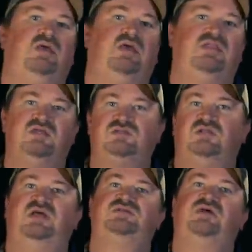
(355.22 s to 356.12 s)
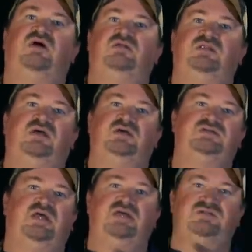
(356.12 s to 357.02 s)
And this will let us call
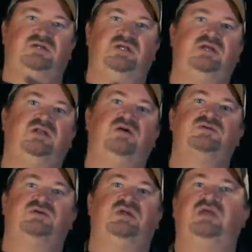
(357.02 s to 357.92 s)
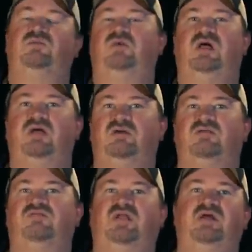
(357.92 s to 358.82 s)
ducks as they're getting closer in. We're not going
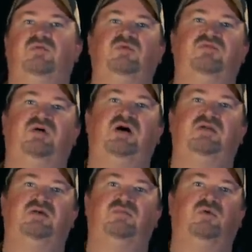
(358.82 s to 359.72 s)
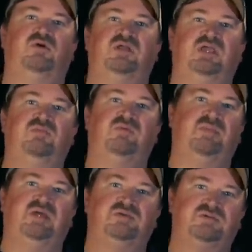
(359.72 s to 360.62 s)
to flare them with volume. We're going to keep them
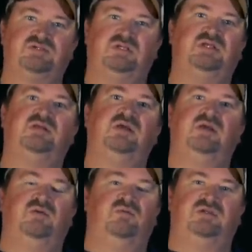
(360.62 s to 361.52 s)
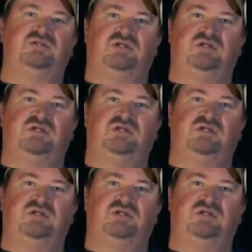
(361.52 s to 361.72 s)
interested with the